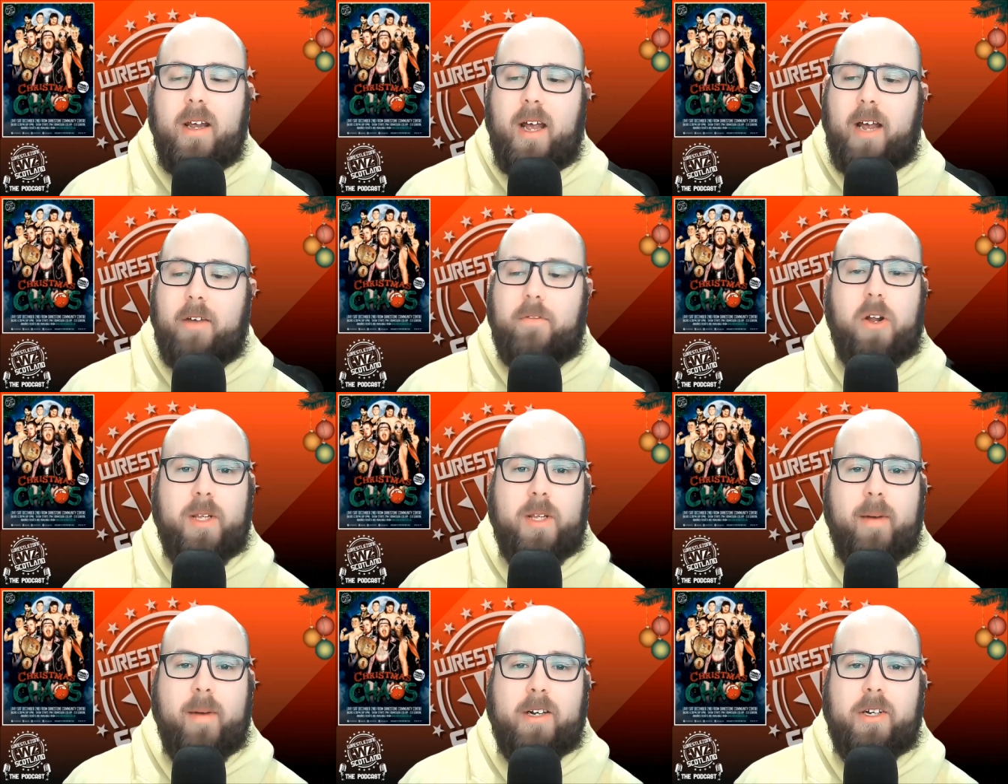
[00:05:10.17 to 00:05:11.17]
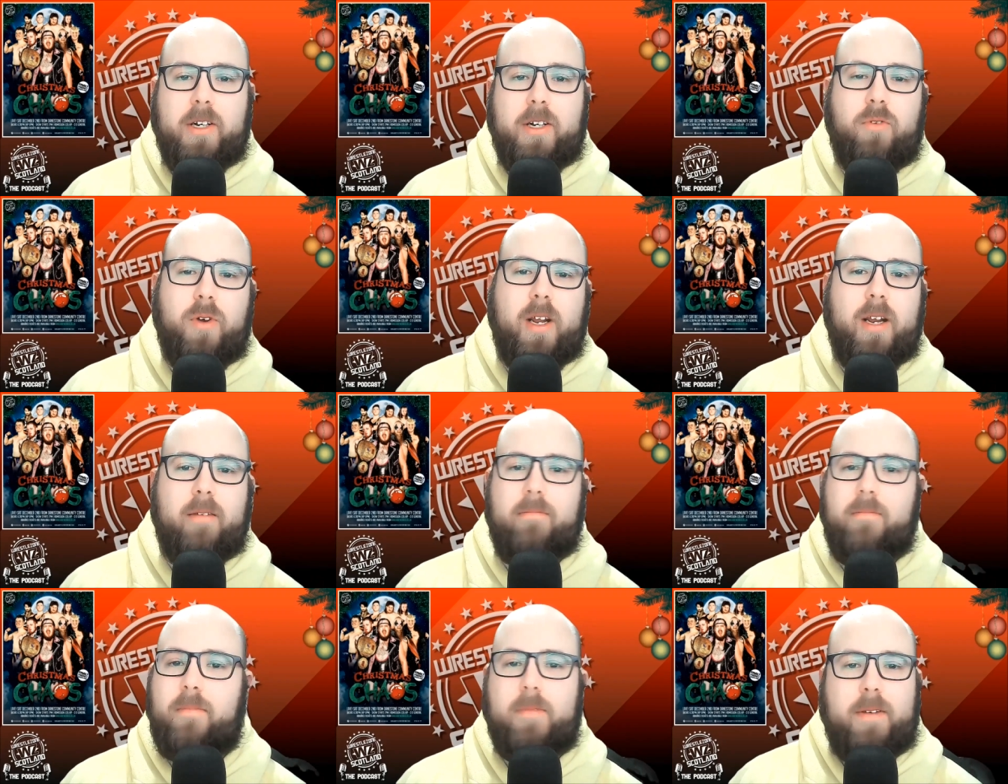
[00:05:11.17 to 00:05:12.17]
Uh, following the match, Ronan
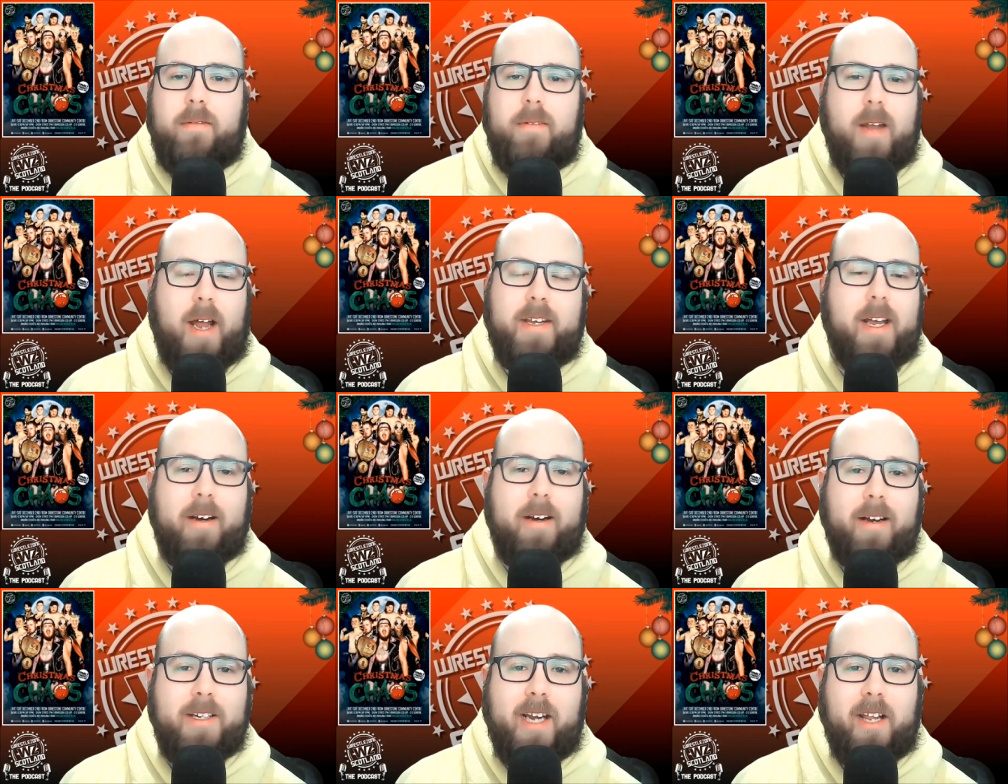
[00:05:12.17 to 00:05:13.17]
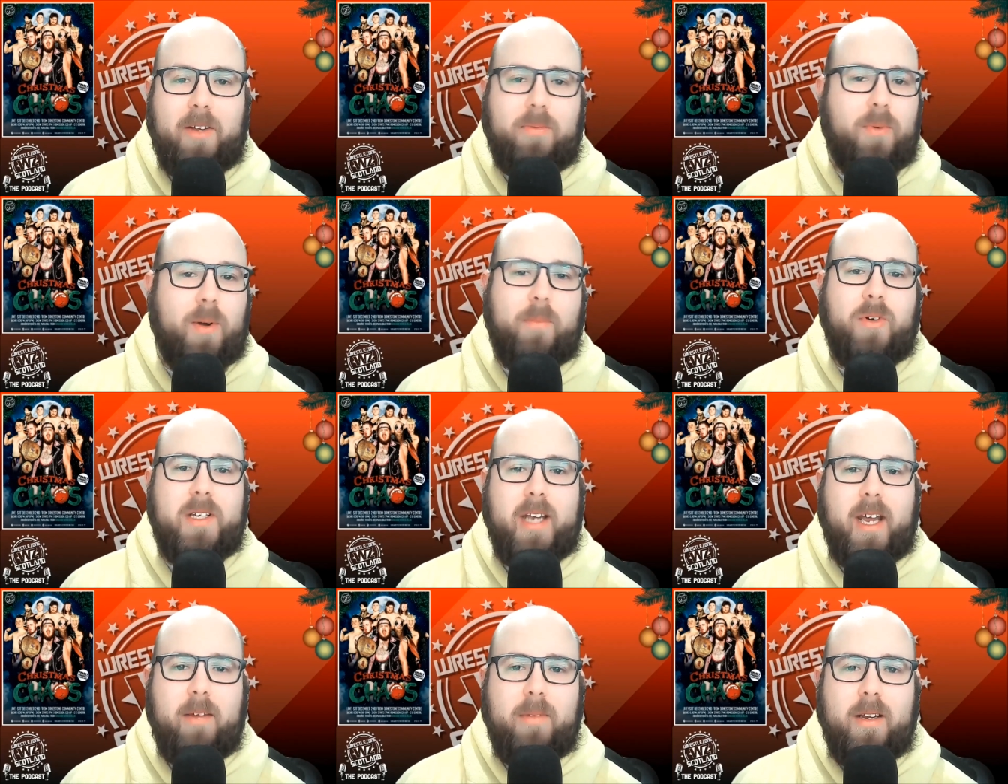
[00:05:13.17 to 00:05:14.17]
antagonized Caleb one more
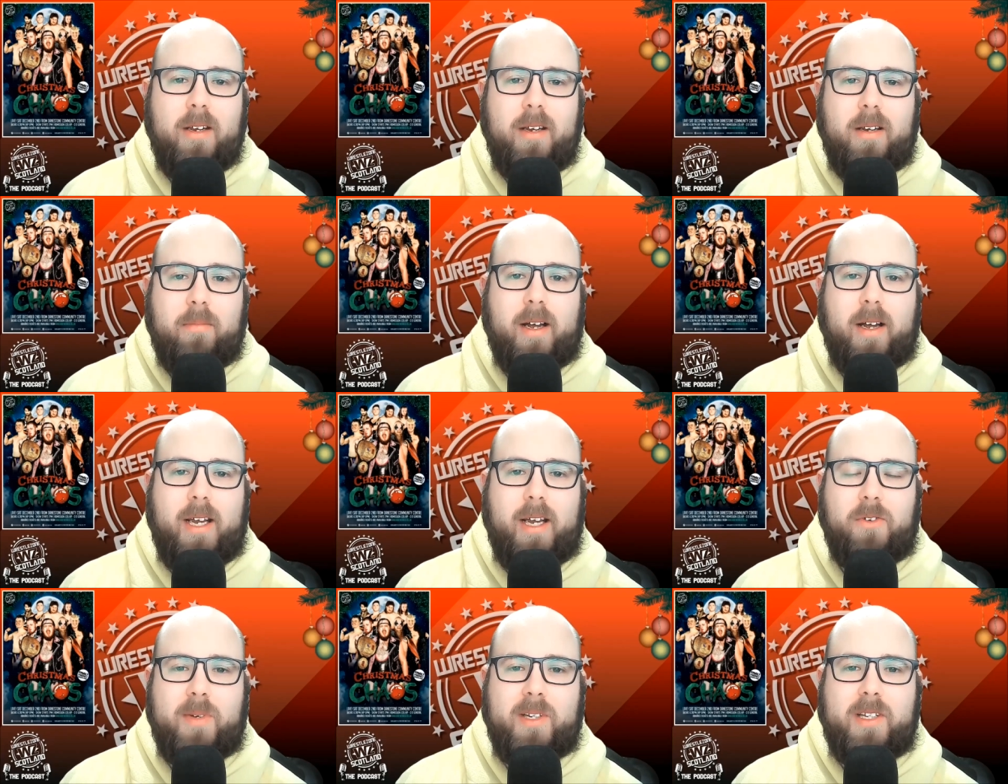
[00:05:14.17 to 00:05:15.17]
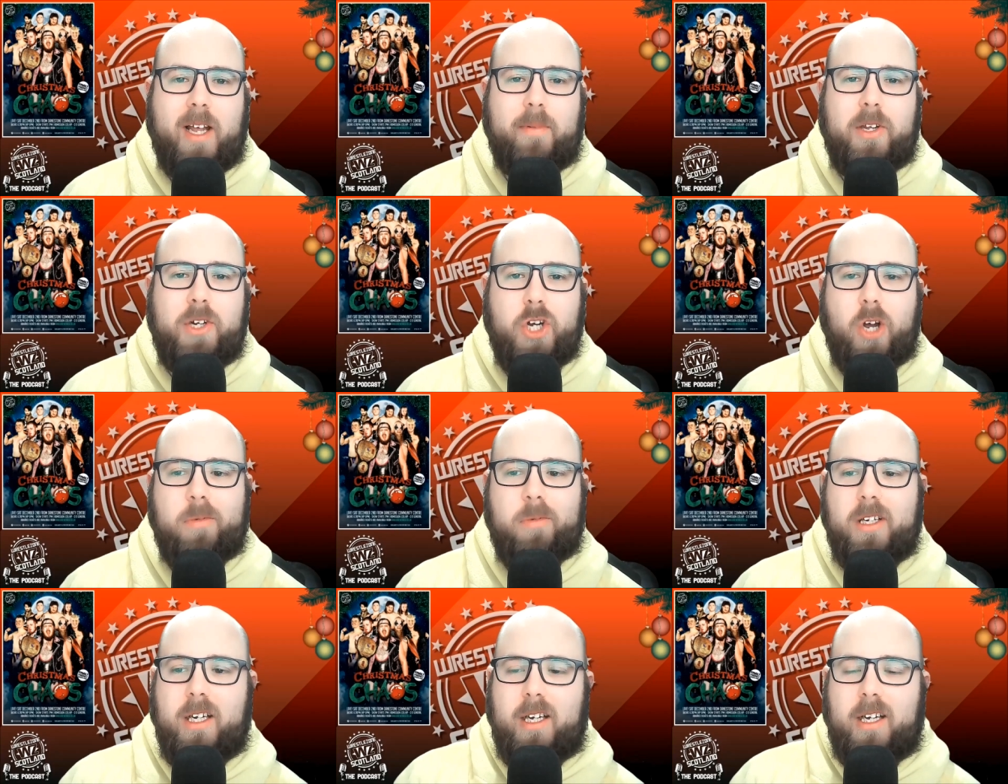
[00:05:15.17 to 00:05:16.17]
time by giving him a slap in the
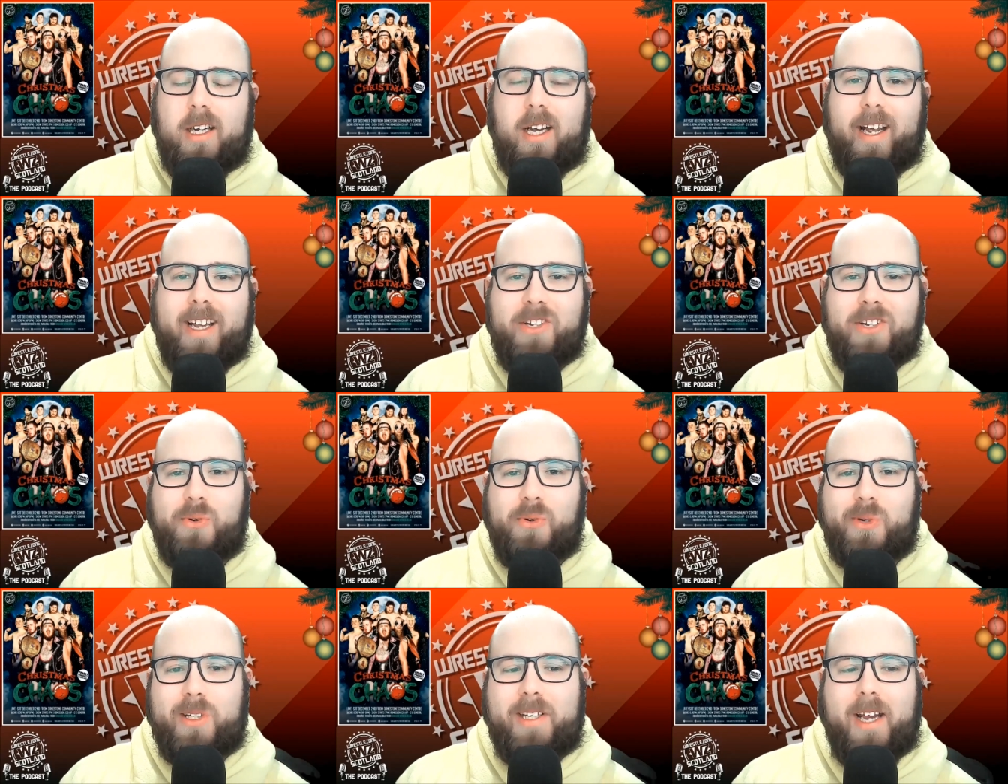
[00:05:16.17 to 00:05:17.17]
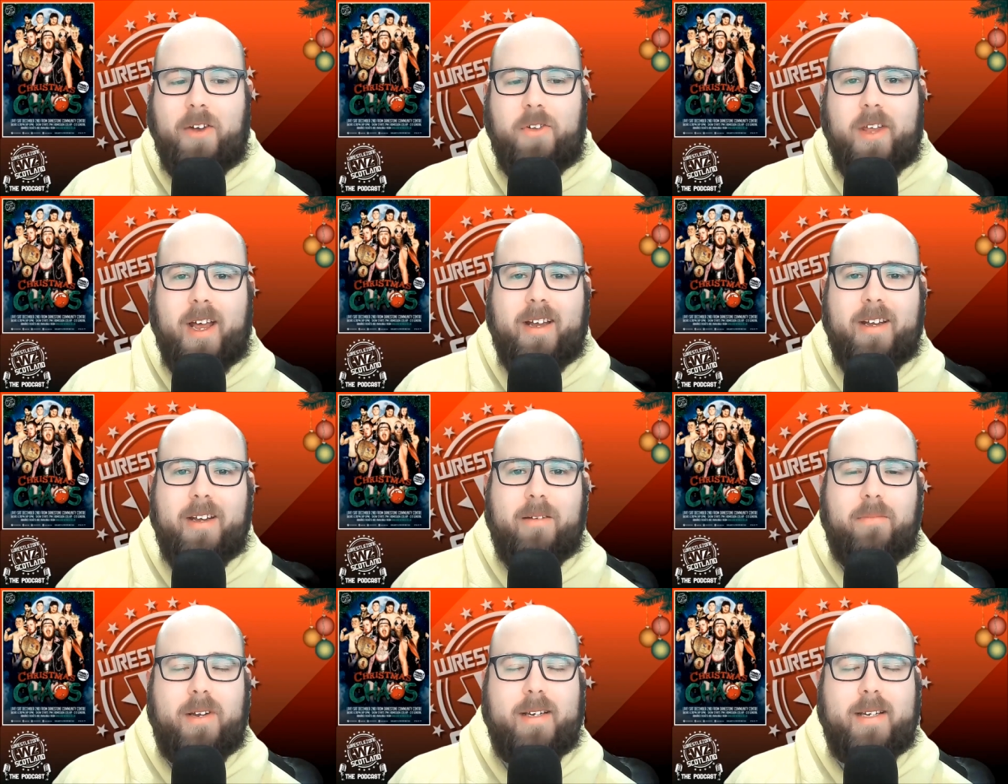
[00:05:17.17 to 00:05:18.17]
chops. Uh, so we'll see how that
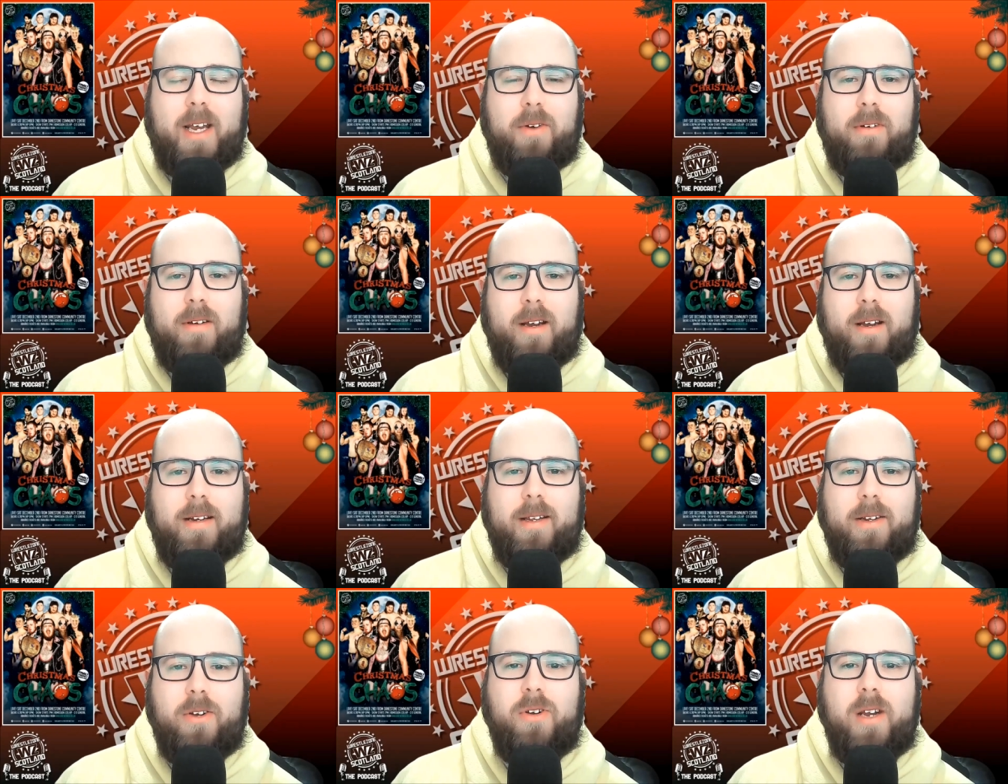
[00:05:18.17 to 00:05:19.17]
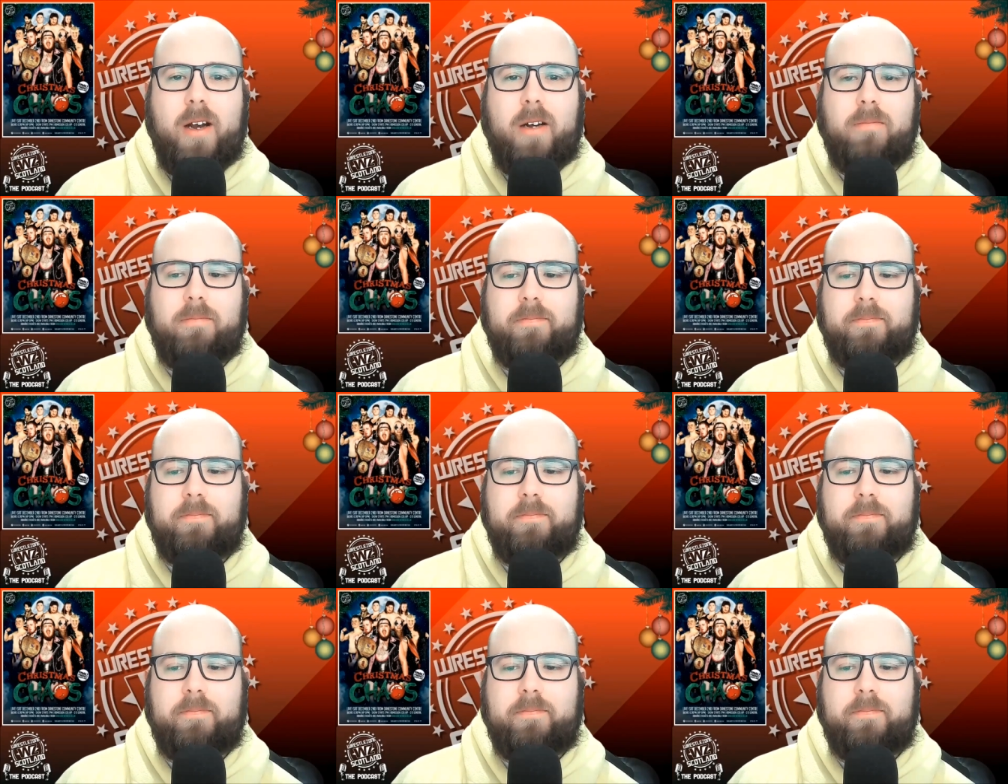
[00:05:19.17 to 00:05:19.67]
plays out into the new year.